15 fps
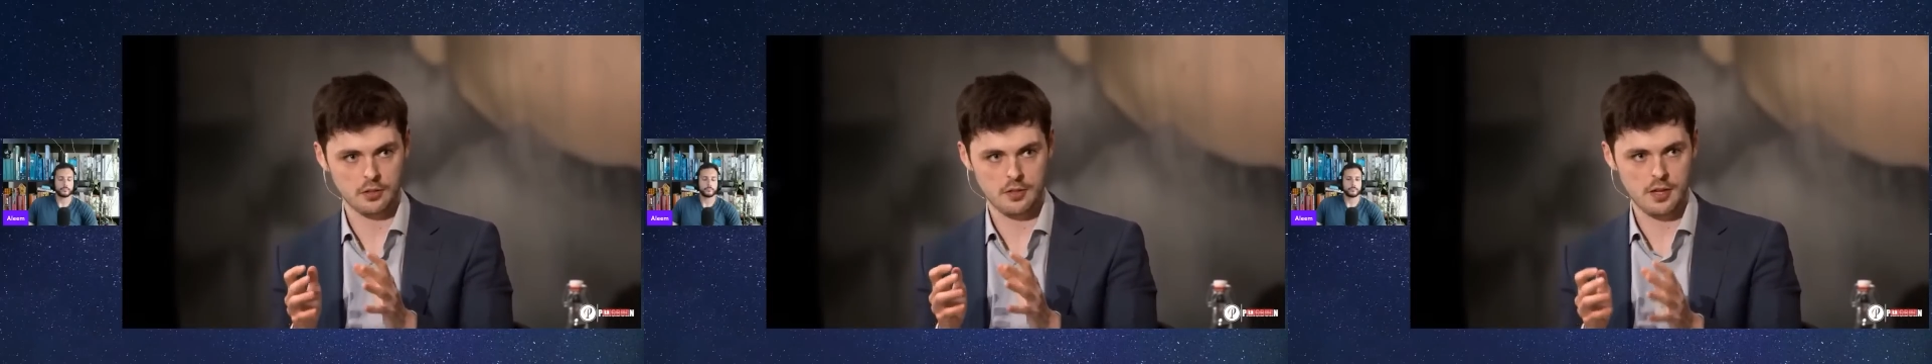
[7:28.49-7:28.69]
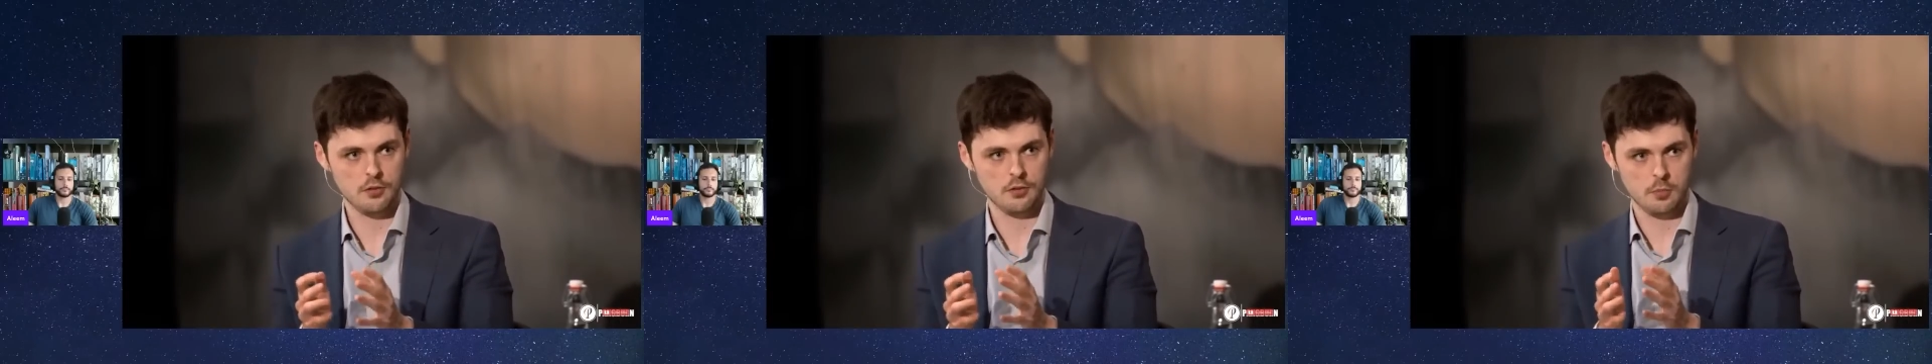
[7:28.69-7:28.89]

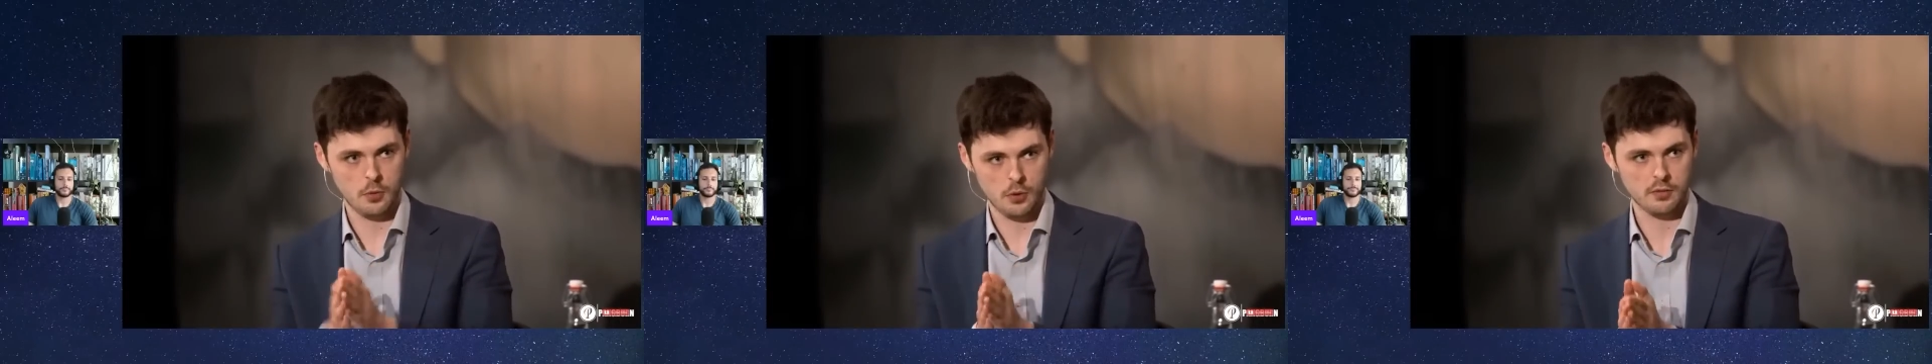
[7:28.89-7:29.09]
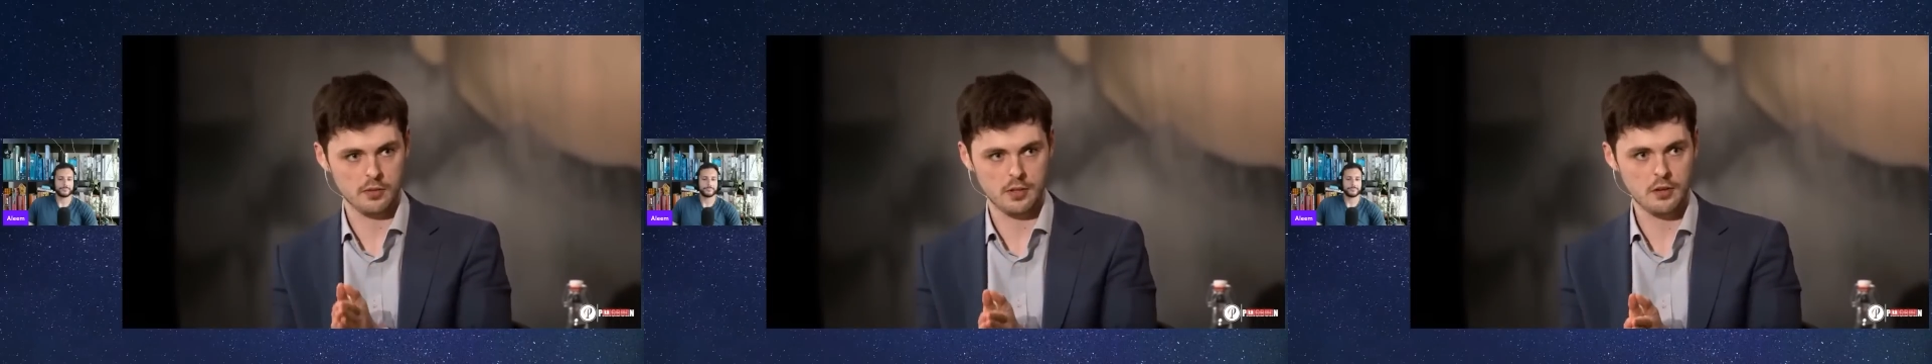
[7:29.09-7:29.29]

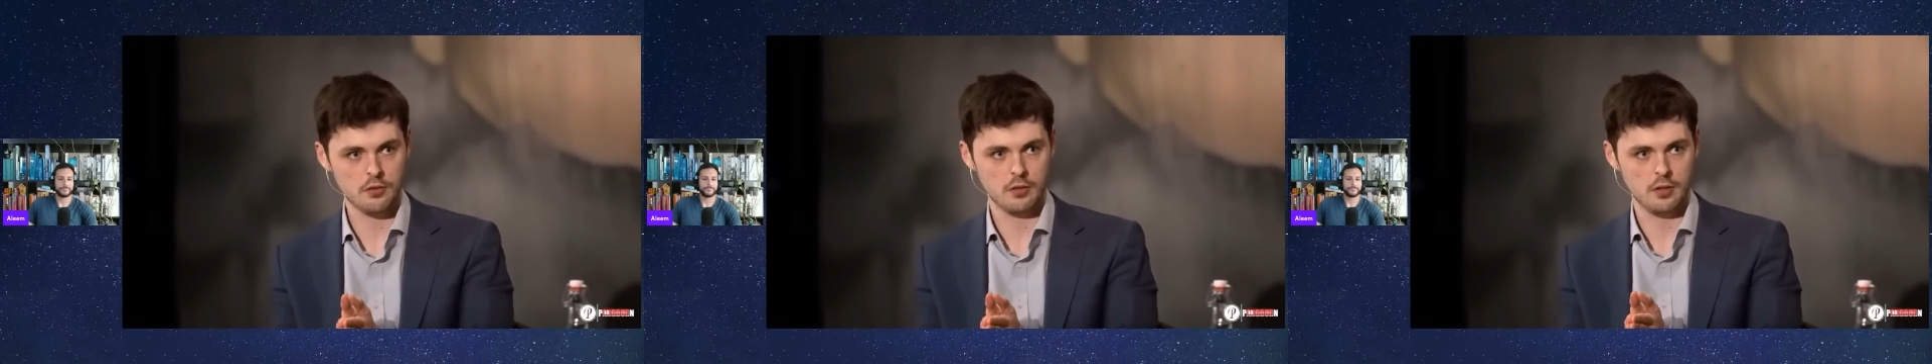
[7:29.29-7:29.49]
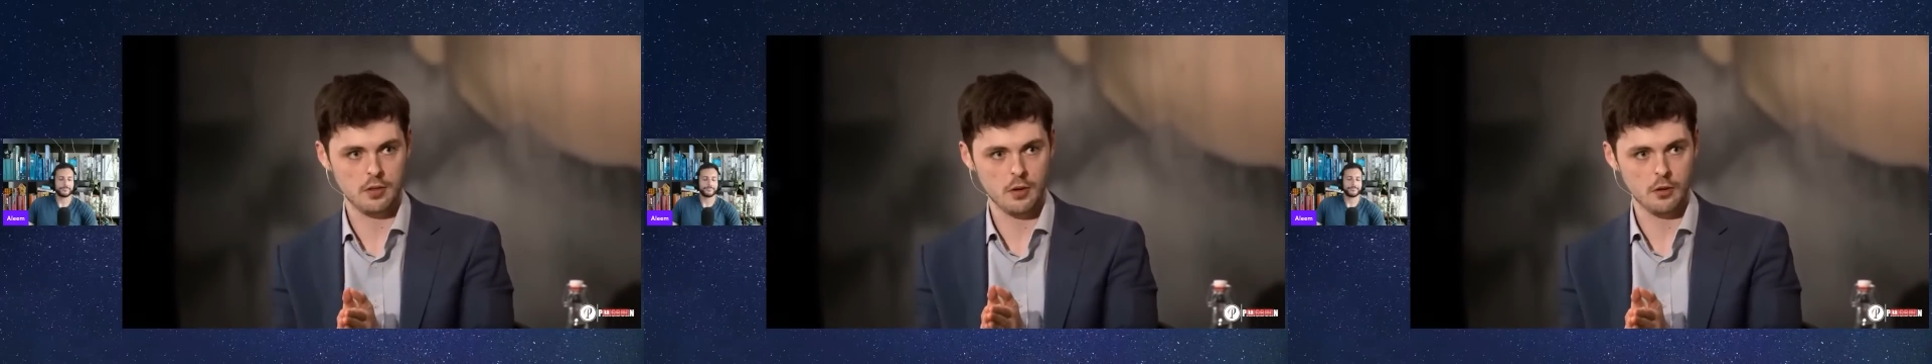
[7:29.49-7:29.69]
point of
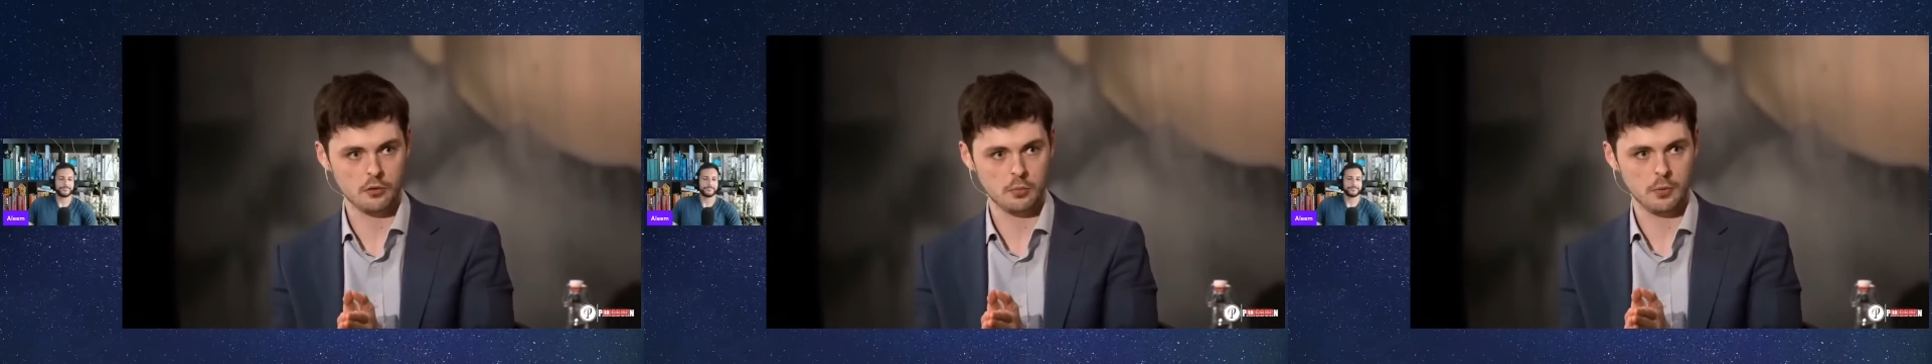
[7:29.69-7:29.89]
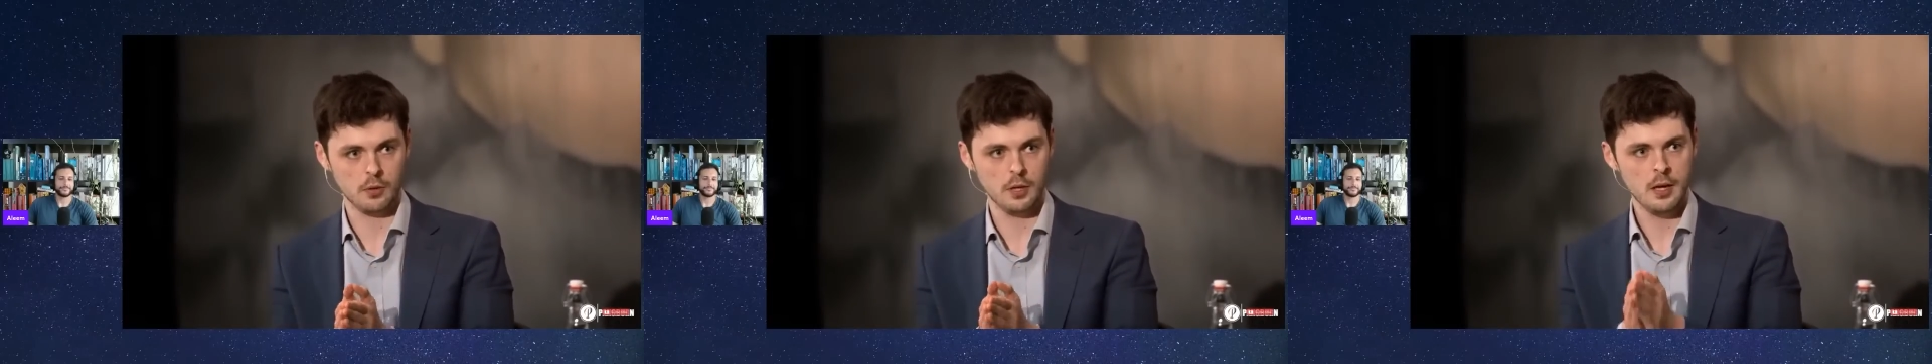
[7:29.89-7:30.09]
contention in the
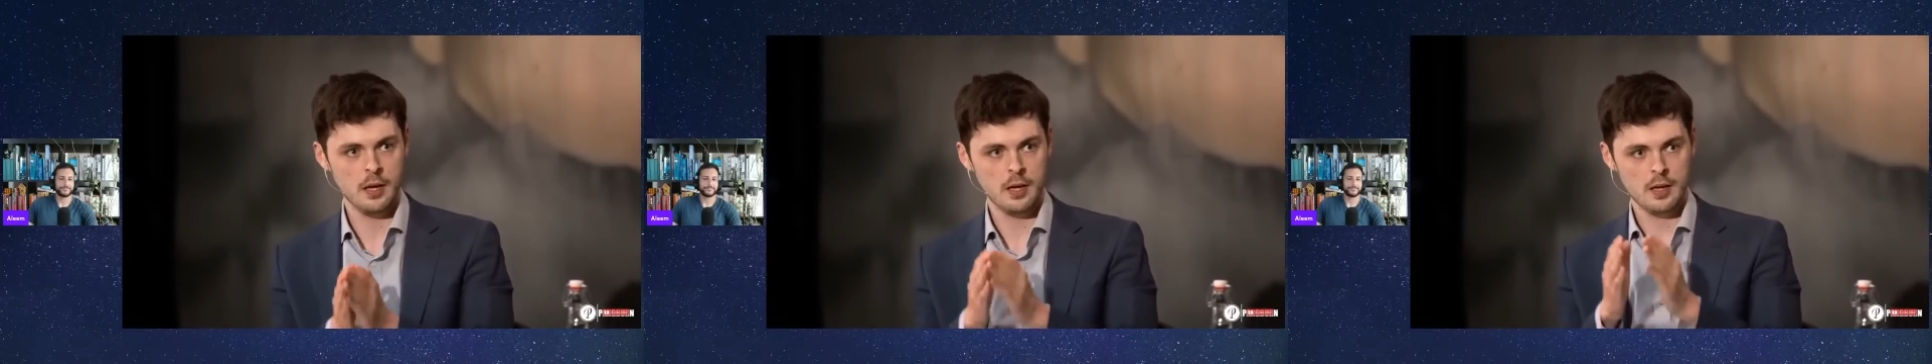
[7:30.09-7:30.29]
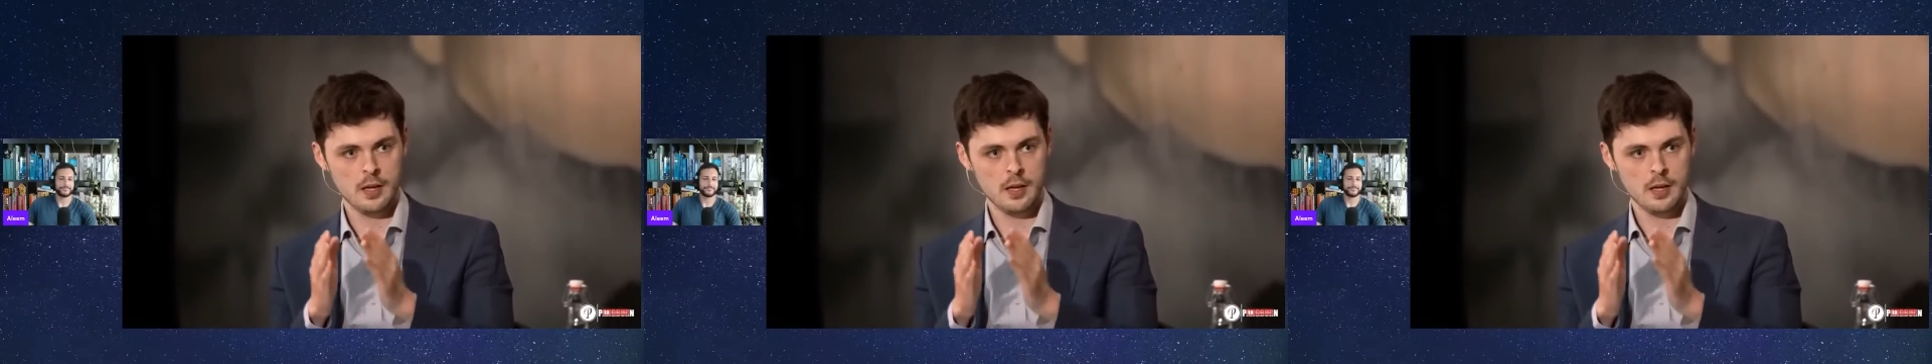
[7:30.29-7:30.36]
Gospel.